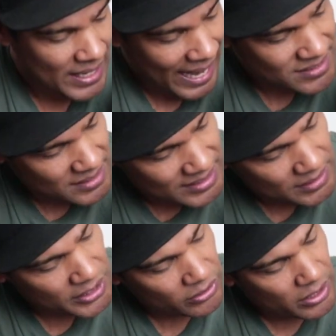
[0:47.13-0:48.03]
As it
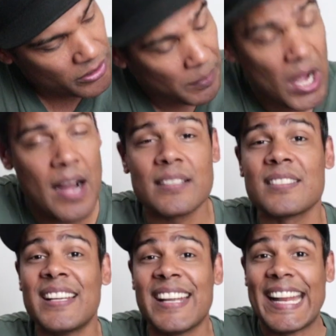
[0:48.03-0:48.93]
says here on the
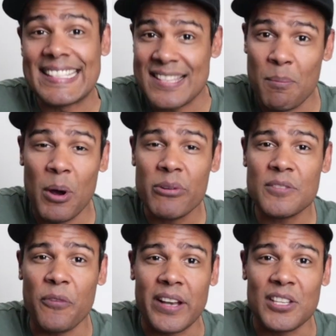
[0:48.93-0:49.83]
box, it's the
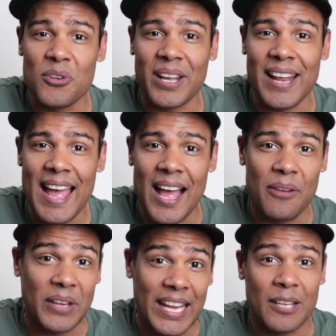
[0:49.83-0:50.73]
most fun you can
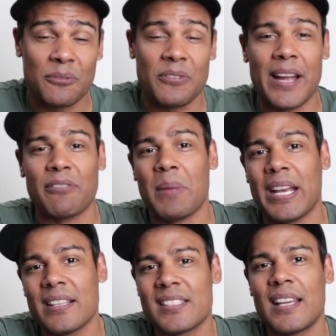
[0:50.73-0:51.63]
have in 5
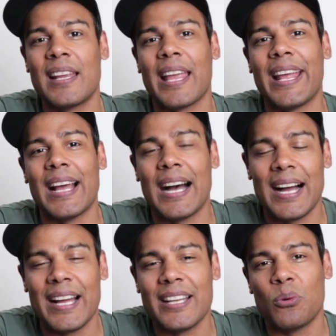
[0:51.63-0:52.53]
minutes, and
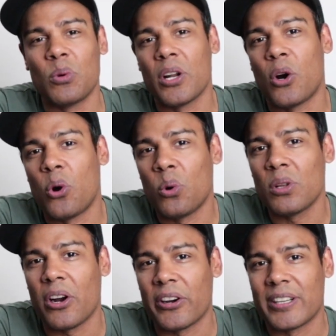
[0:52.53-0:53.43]
I would
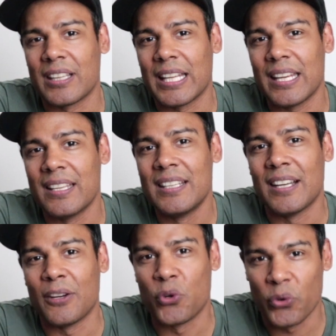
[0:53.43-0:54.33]
wholeheartedly
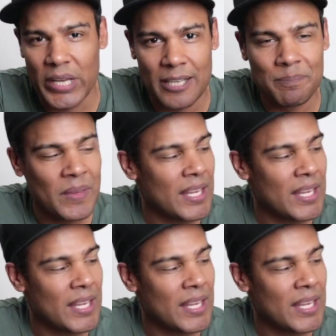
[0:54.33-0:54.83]
agree.